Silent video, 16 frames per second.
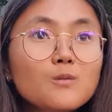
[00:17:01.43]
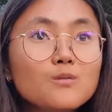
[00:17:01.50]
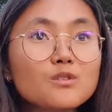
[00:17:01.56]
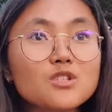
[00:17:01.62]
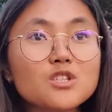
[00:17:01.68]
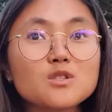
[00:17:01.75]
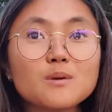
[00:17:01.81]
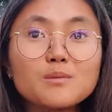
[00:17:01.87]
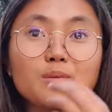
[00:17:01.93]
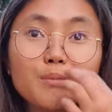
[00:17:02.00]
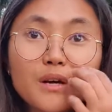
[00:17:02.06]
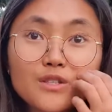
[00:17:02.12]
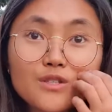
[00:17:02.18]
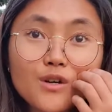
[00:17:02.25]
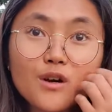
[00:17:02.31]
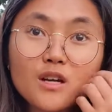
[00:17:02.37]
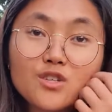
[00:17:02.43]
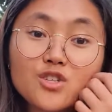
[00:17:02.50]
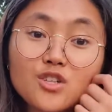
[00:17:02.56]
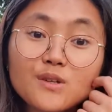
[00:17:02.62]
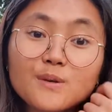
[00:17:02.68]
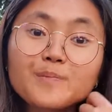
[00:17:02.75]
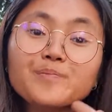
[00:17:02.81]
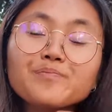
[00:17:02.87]
which is maybe better
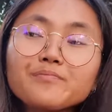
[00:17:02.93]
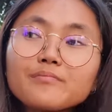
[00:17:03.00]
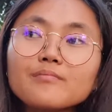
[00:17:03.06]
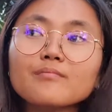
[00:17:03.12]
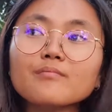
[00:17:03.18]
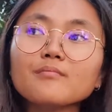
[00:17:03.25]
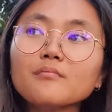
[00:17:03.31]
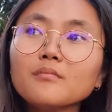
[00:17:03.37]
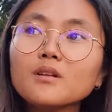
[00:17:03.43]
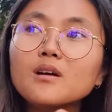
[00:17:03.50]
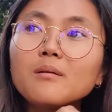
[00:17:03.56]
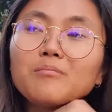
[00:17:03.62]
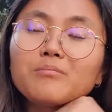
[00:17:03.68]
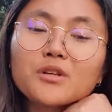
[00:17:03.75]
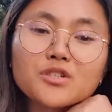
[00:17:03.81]
actually. I'm